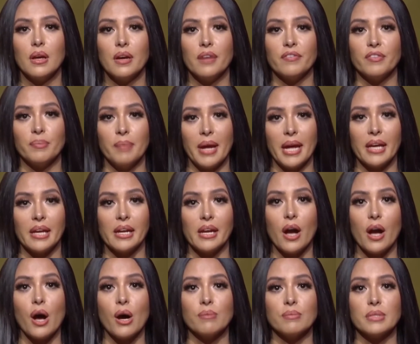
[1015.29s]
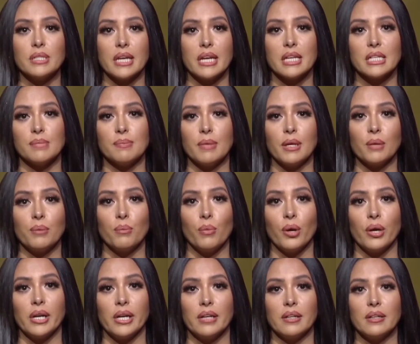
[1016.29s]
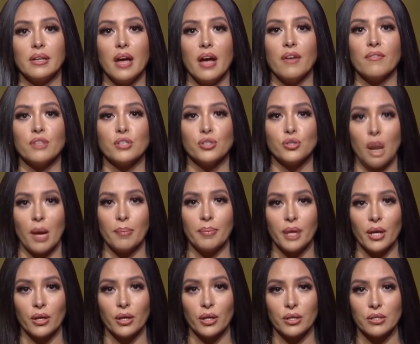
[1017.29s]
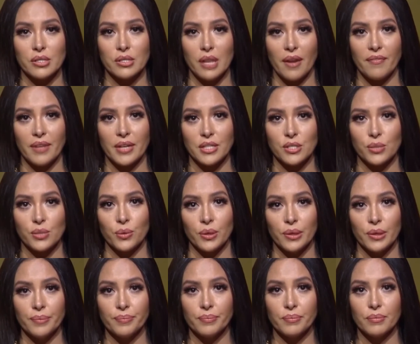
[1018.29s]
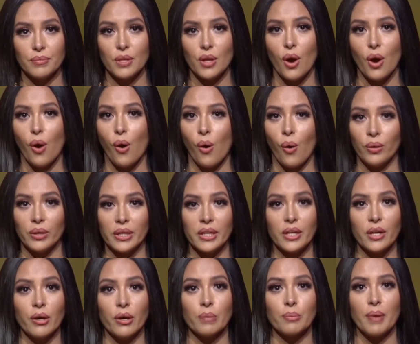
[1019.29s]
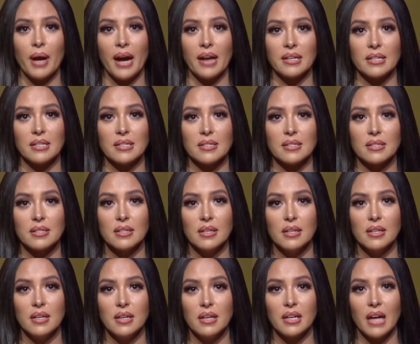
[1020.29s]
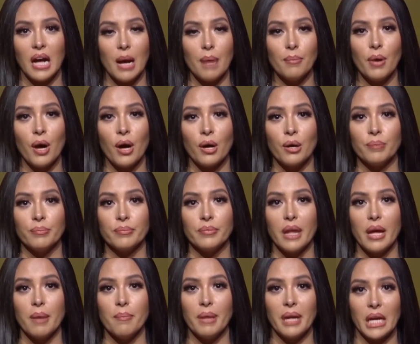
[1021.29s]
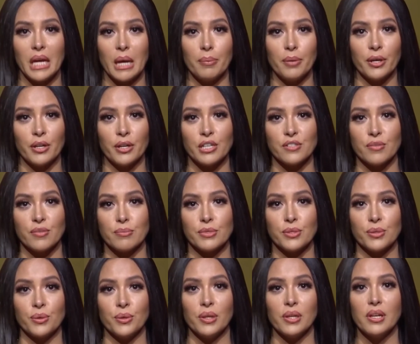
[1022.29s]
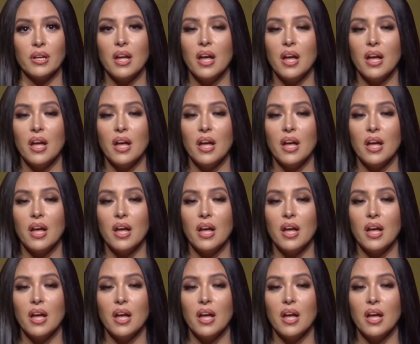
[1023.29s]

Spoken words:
for making it home to kiss me good morning, and for dropping our girls off at school, only to go to practice, come home, and pick up our girls from school